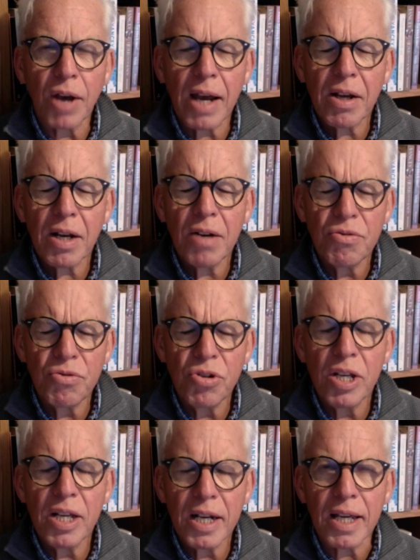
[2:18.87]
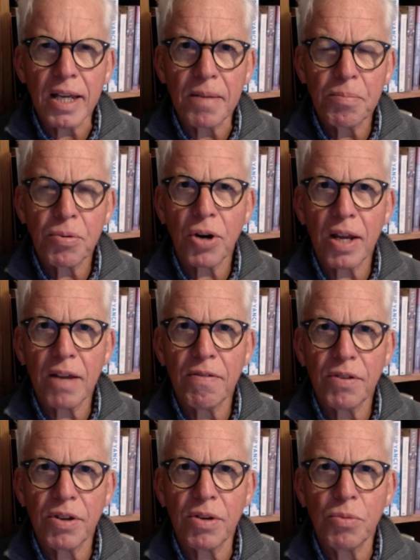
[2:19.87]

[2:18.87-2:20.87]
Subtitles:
How can I really pray for you?